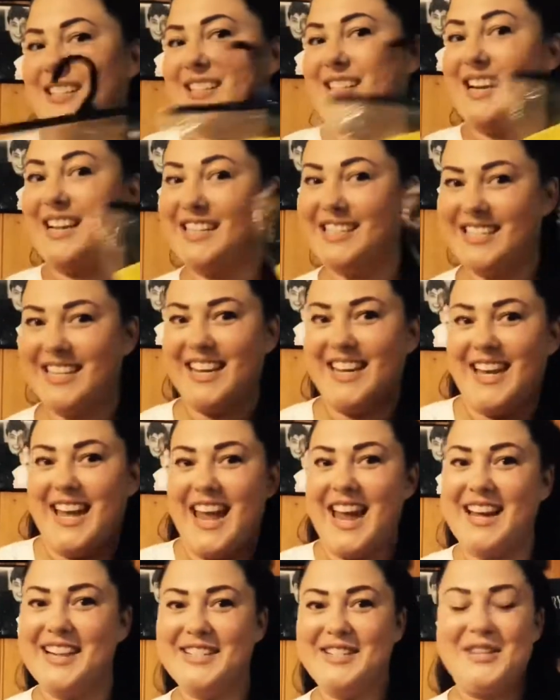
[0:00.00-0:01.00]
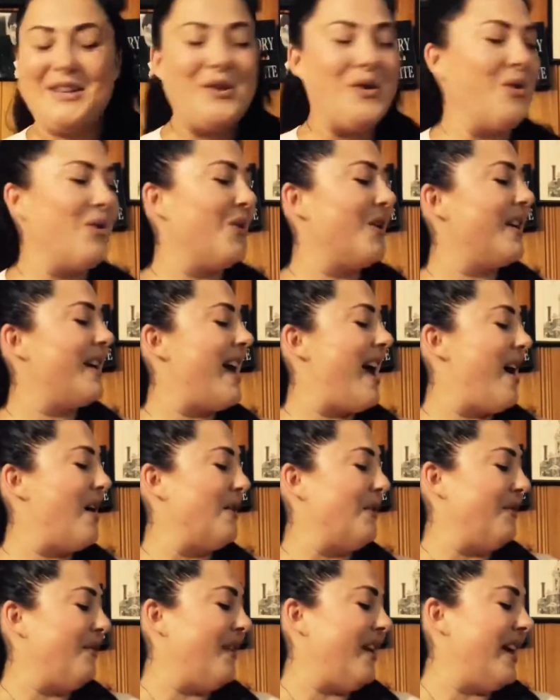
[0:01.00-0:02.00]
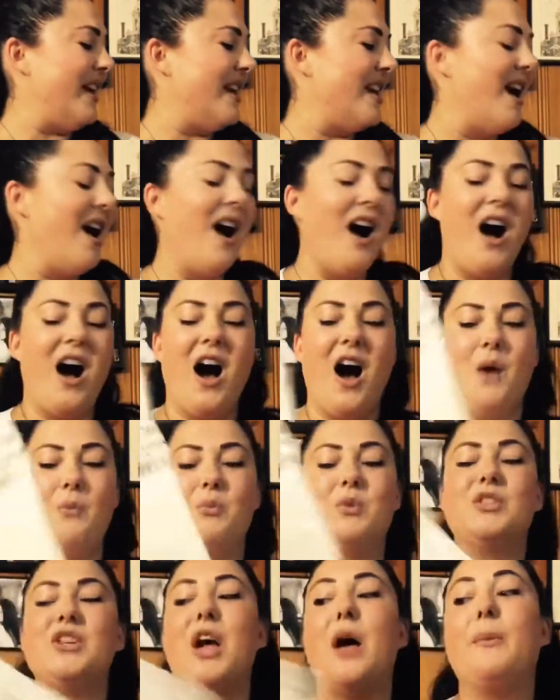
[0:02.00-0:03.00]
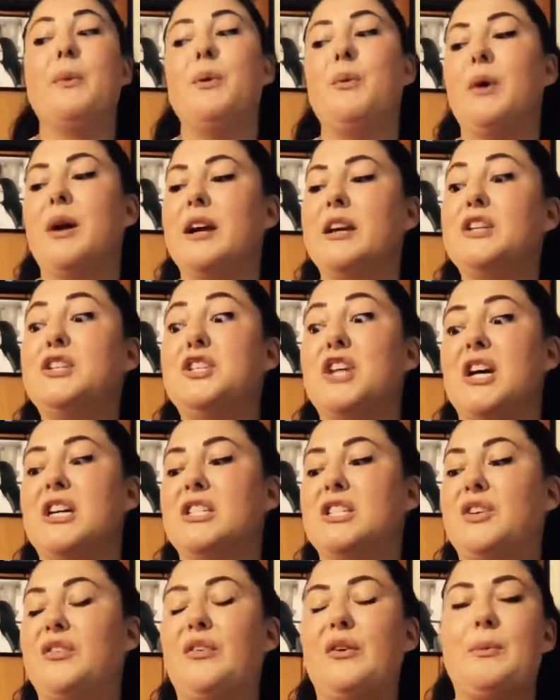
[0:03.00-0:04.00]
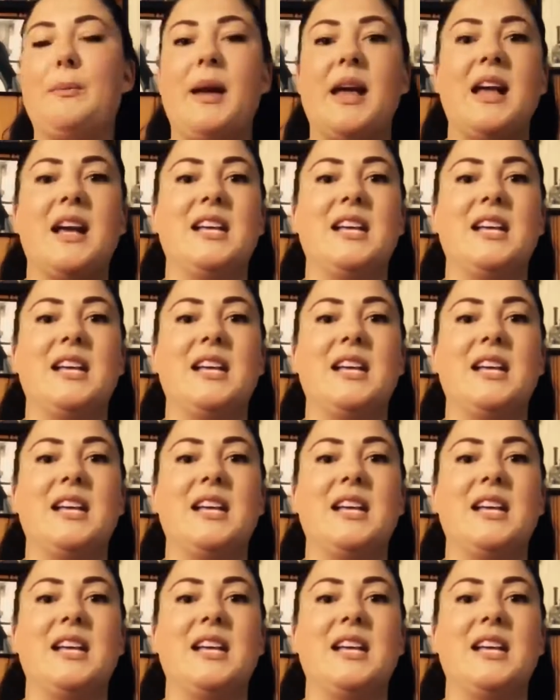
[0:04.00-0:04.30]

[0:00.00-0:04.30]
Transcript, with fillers: sexy candy corn outfit, um, which I'll be wearing just for my